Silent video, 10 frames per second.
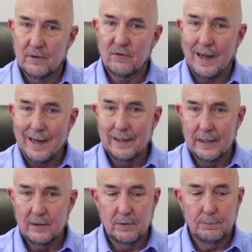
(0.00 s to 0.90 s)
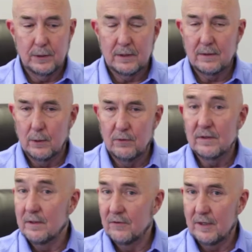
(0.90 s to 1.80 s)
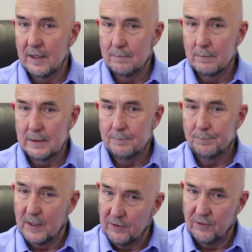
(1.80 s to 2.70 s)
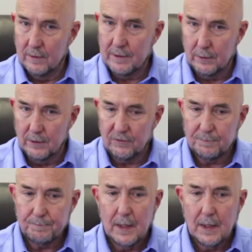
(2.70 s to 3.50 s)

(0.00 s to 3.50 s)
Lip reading: and scaling to put those in the same engineering units.